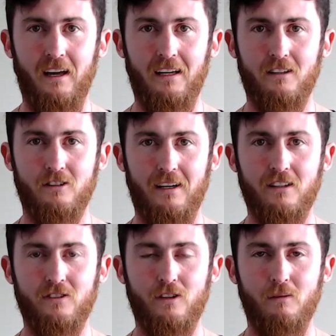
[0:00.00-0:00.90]
and
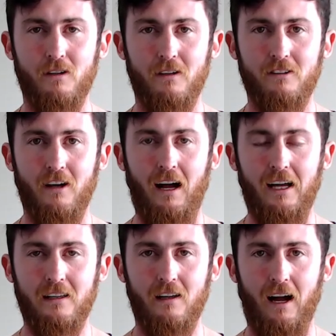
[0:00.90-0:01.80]
transform your
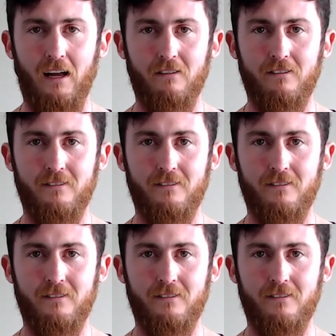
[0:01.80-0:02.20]
entire life.